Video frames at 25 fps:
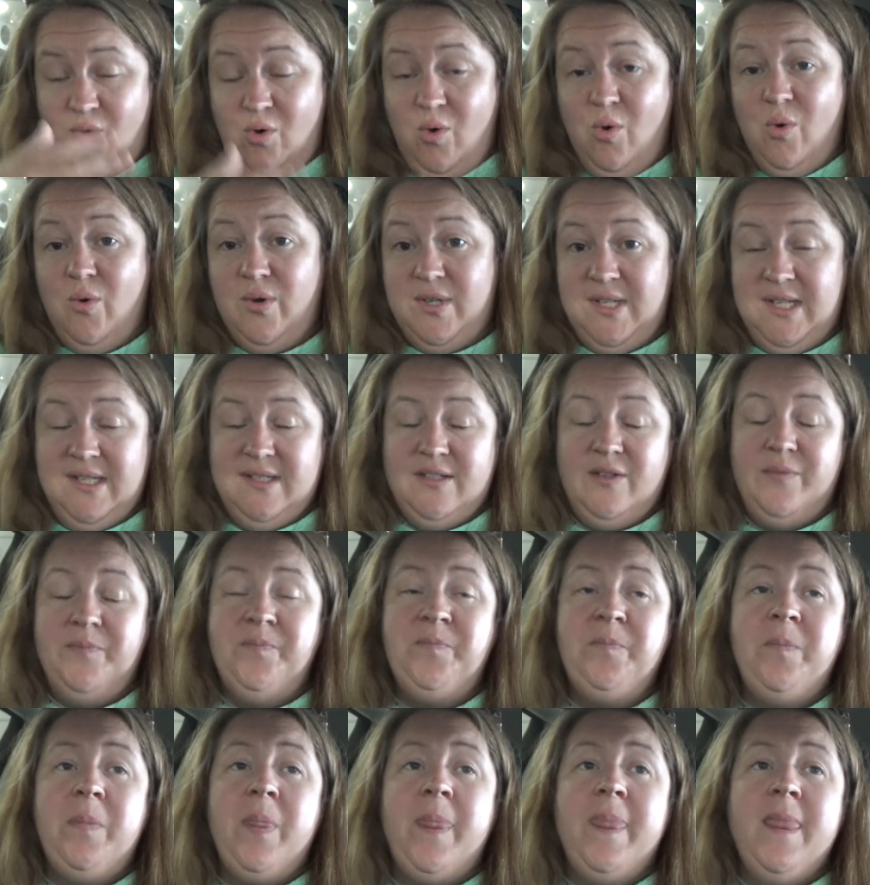
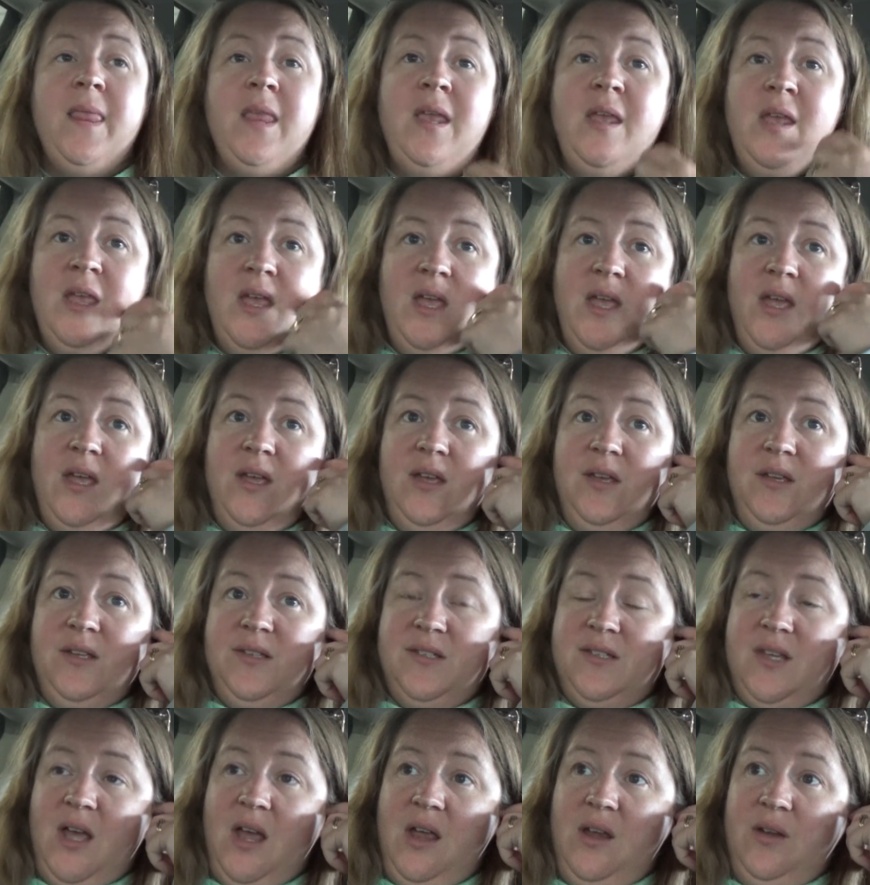autism.
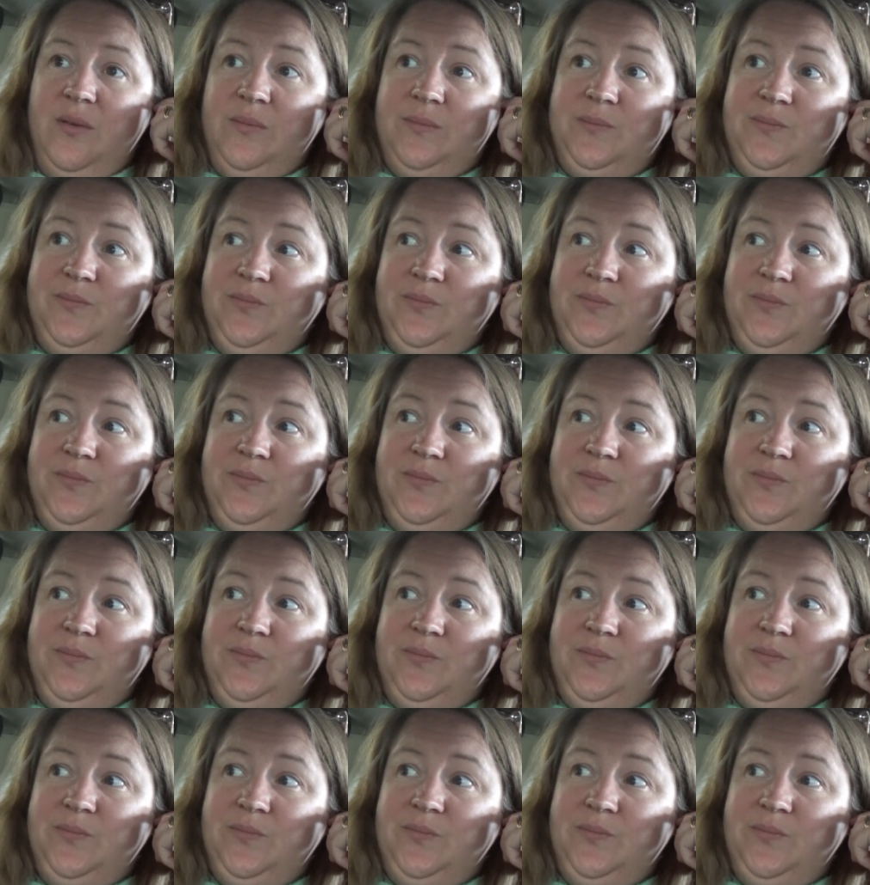So